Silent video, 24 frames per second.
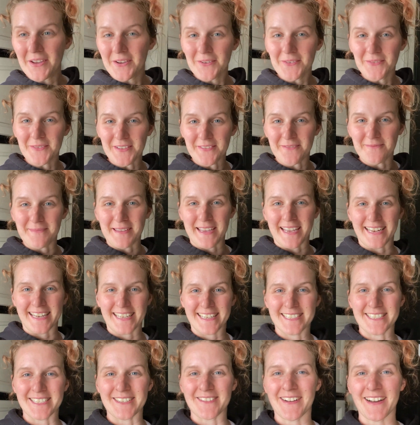We've made
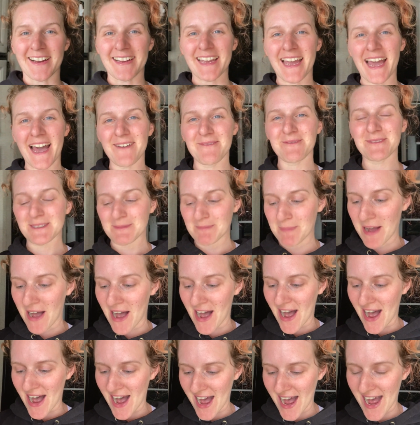it to our camp
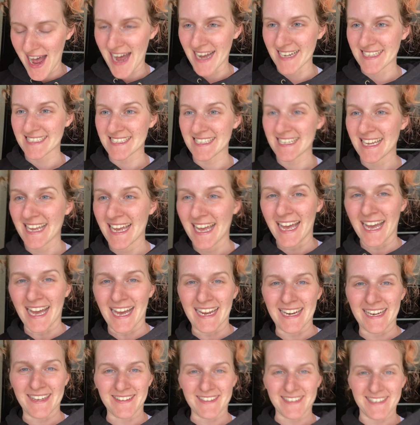spot,
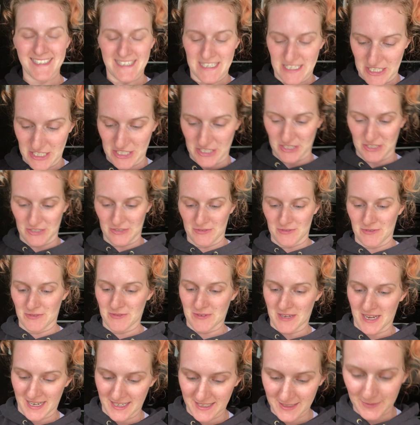and I'm gonna show you
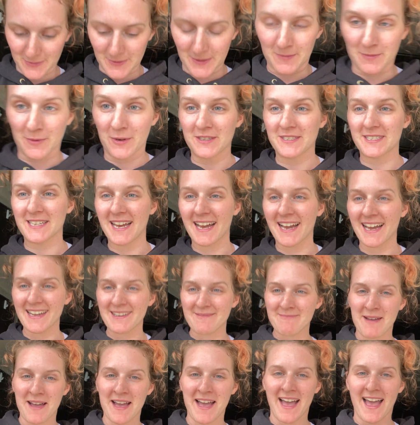guys one more
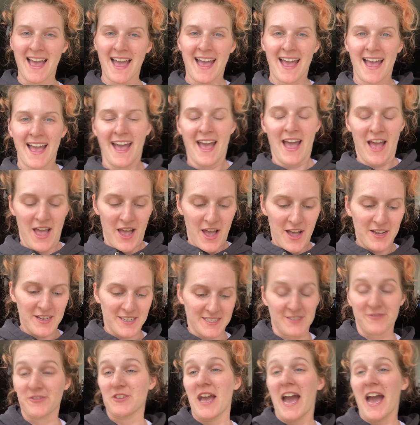time, because if you